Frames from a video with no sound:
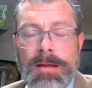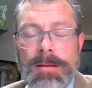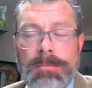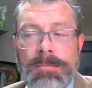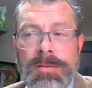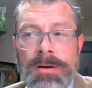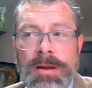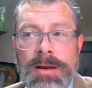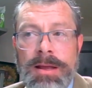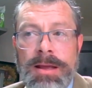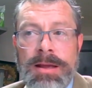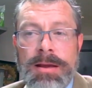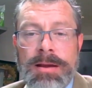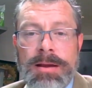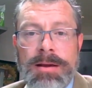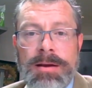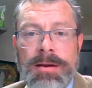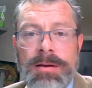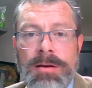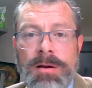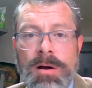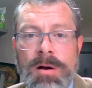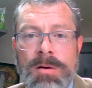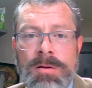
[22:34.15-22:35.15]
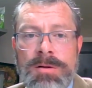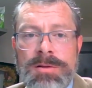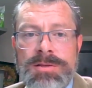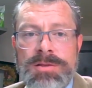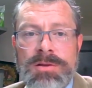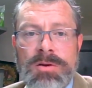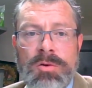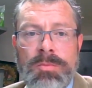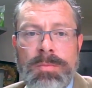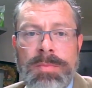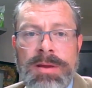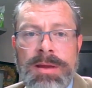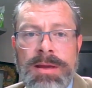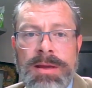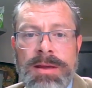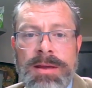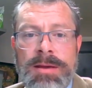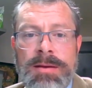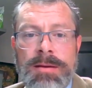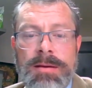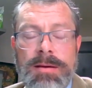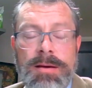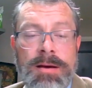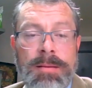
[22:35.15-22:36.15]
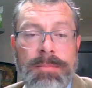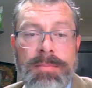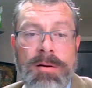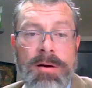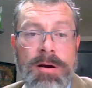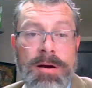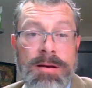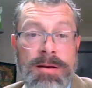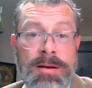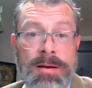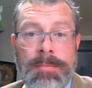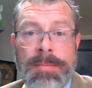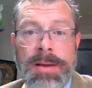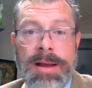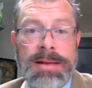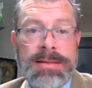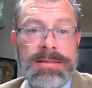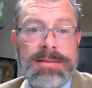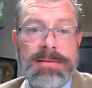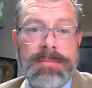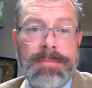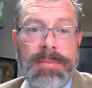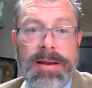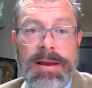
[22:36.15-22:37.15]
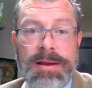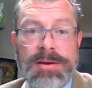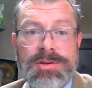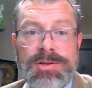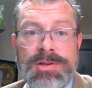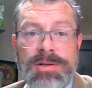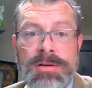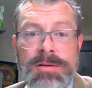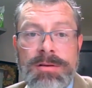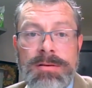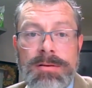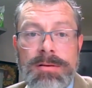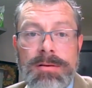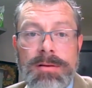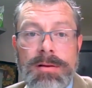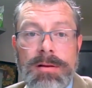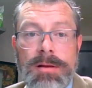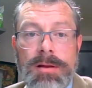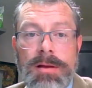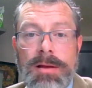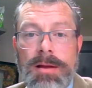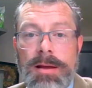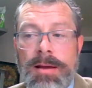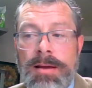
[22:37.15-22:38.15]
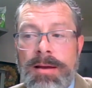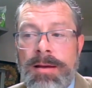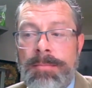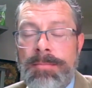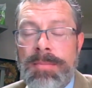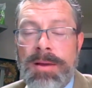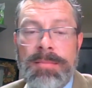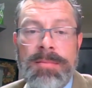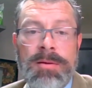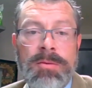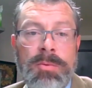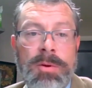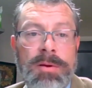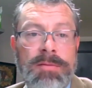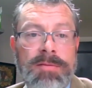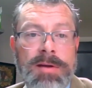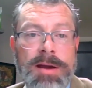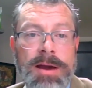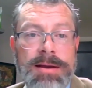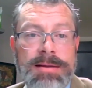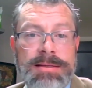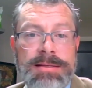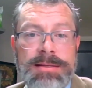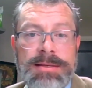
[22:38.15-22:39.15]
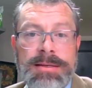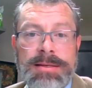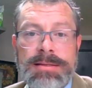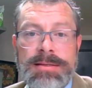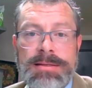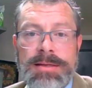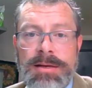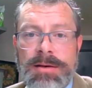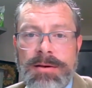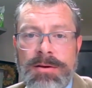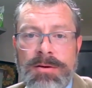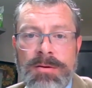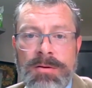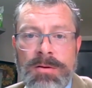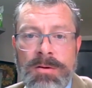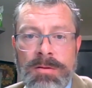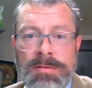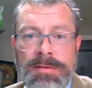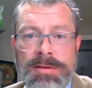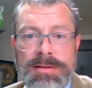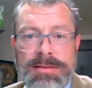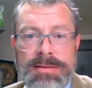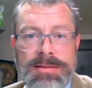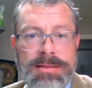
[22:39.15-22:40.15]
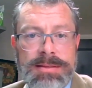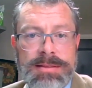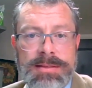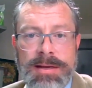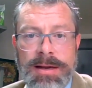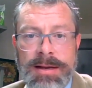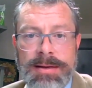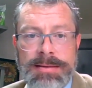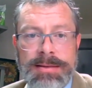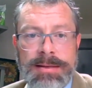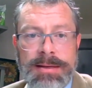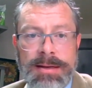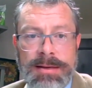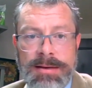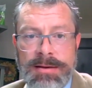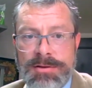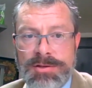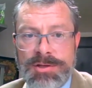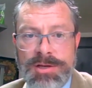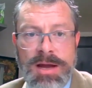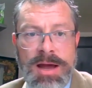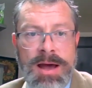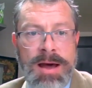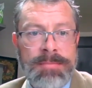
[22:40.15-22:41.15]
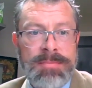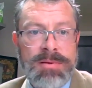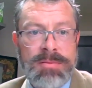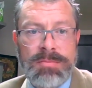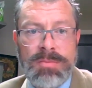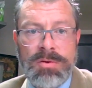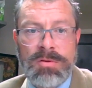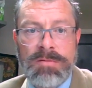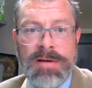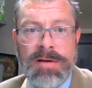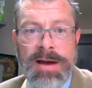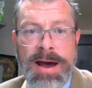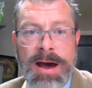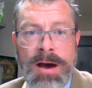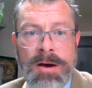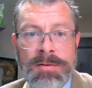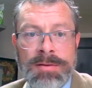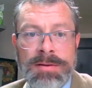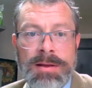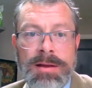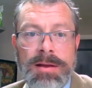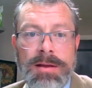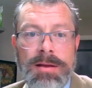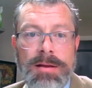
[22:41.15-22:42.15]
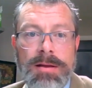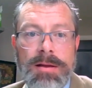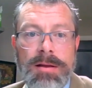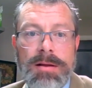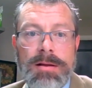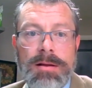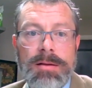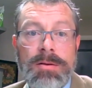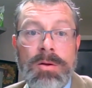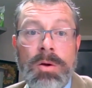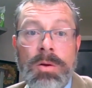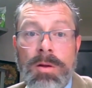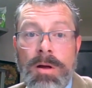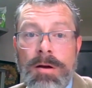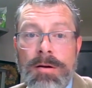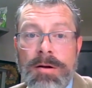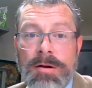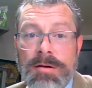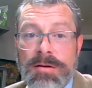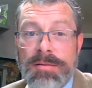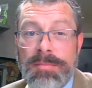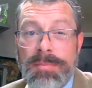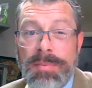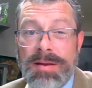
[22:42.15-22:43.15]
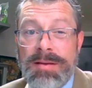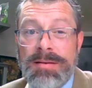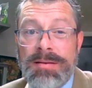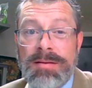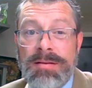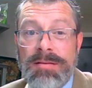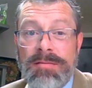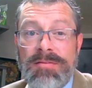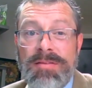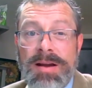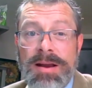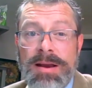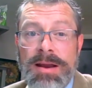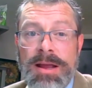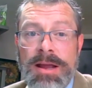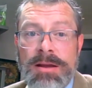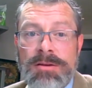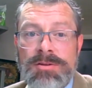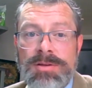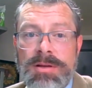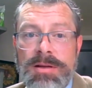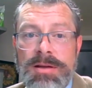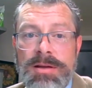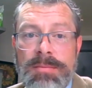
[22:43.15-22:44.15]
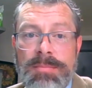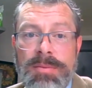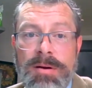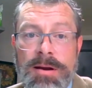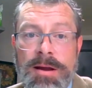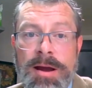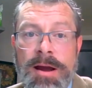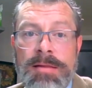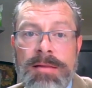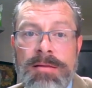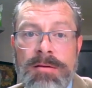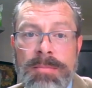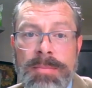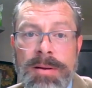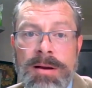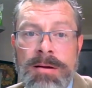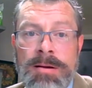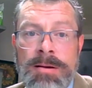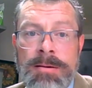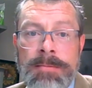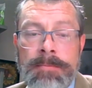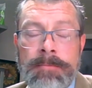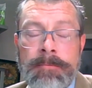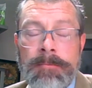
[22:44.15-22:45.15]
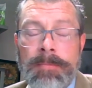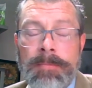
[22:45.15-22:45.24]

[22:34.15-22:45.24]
But it could also be upon emancipation. Maybe we've got a 16-year-old that's decided to get a job and move out, no longer dependent financially upon either parent.